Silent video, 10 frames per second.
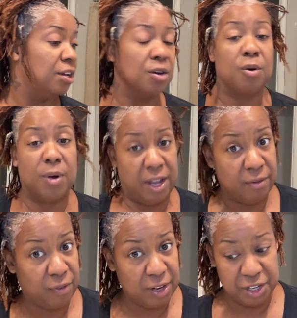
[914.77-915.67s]
go ahead and
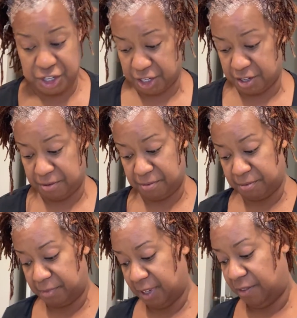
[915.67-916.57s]
finish it.
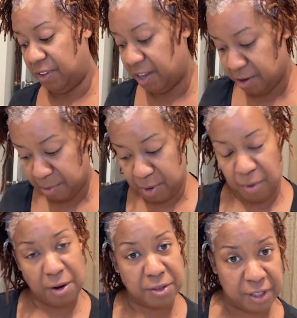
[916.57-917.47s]
I think it'll be
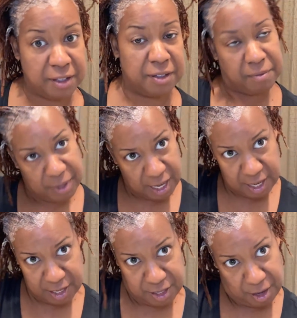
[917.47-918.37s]
worth it.
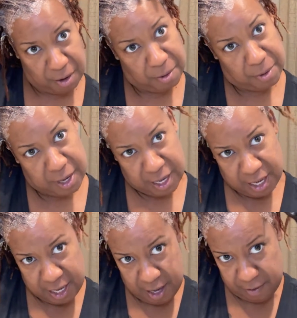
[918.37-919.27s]
And so,
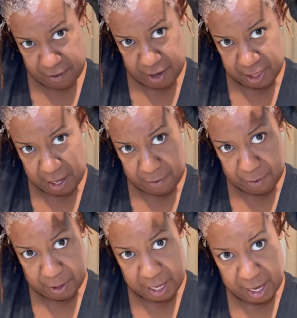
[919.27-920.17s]
I'm very
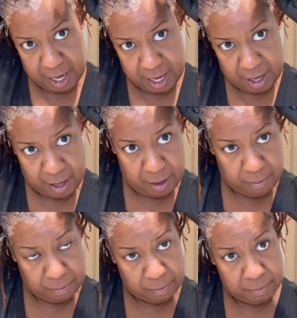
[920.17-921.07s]
thankful that he,
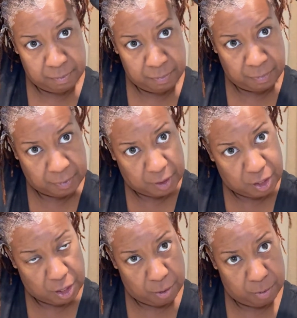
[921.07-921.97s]

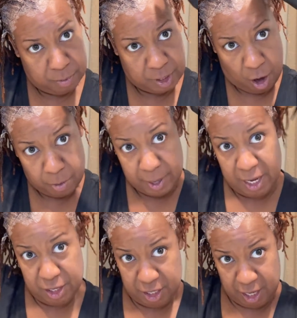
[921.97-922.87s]
talked me
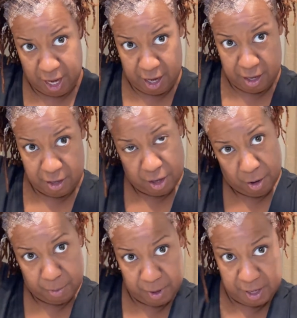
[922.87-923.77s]
into
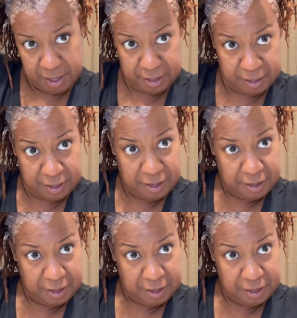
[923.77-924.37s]
that, because